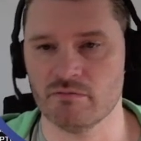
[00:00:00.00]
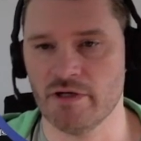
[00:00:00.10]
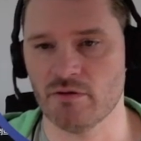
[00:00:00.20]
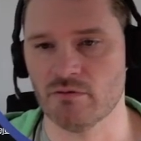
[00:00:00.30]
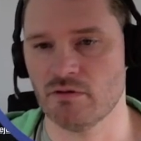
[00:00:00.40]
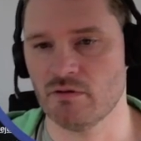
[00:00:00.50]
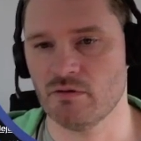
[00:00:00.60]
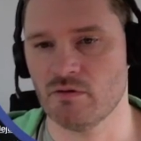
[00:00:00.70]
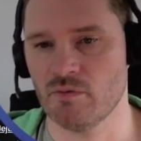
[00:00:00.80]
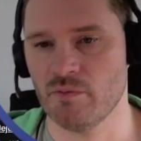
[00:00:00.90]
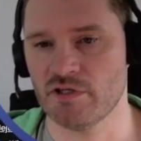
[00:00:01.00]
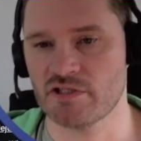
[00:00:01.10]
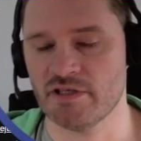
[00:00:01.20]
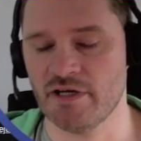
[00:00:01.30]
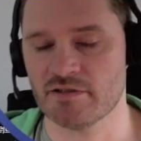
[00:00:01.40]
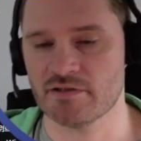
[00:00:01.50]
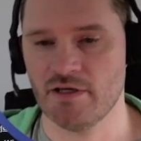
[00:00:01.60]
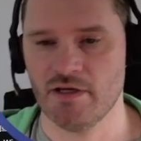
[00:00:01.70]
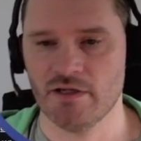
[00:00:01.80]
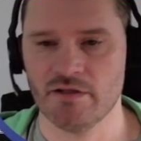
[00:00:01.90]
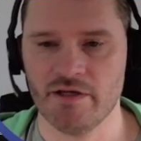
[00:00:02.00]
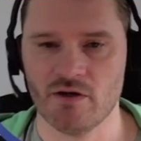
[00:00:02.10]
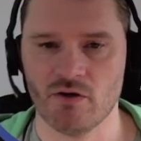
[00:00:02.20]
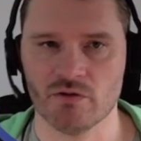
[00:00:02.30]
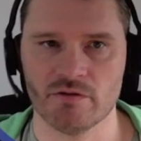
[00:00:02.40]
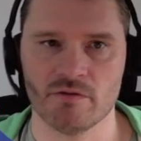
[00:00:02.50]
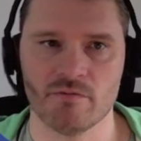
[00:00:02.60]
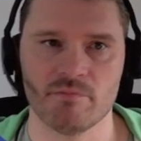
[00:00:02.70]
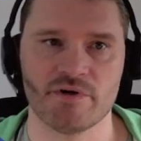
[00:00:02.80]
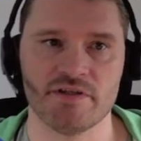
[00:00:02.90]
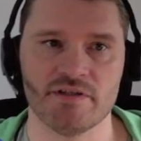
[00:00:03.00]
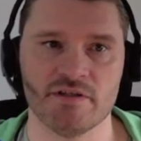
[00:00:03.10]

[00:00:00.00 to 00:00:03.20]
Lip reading: I don't know which sites, they all pretty